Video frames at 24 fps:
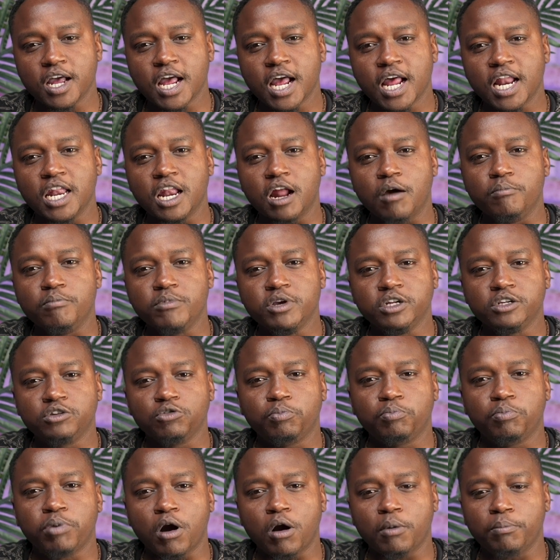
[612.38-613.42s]
L'Ami du
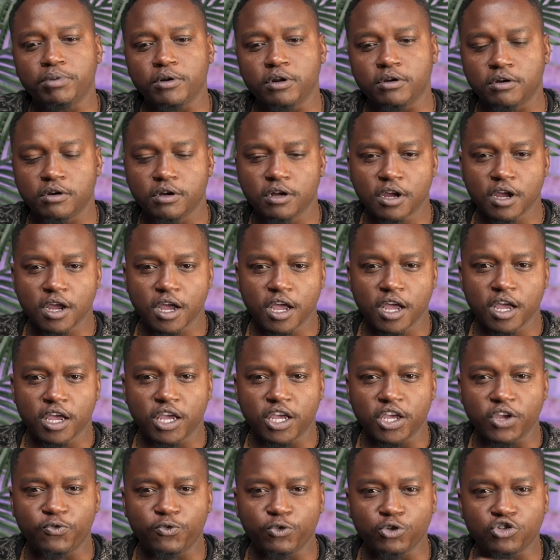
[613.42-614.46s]
Peuple.
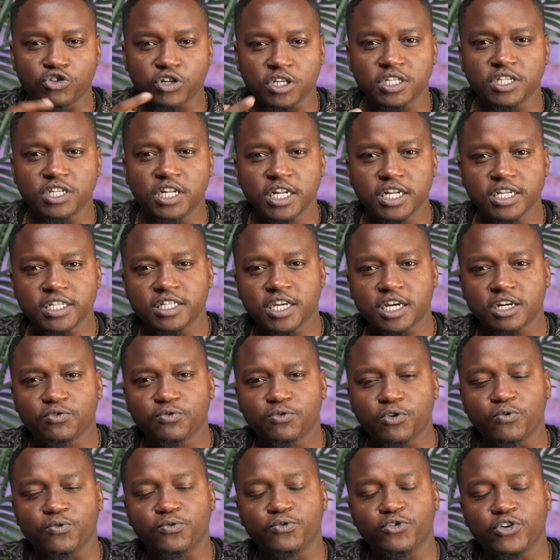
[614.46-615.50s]
If you translate that
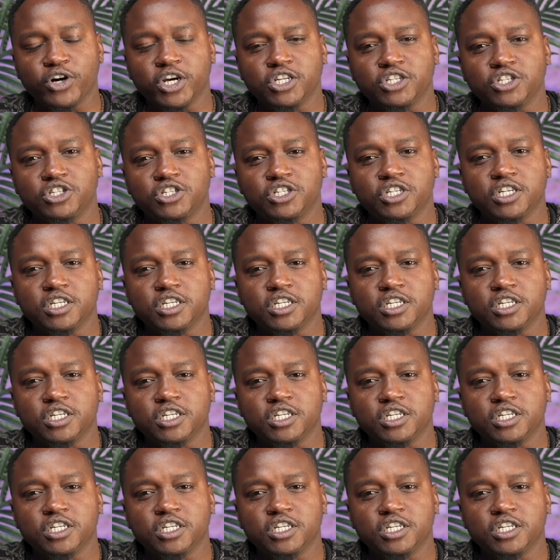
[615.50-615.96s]
from French,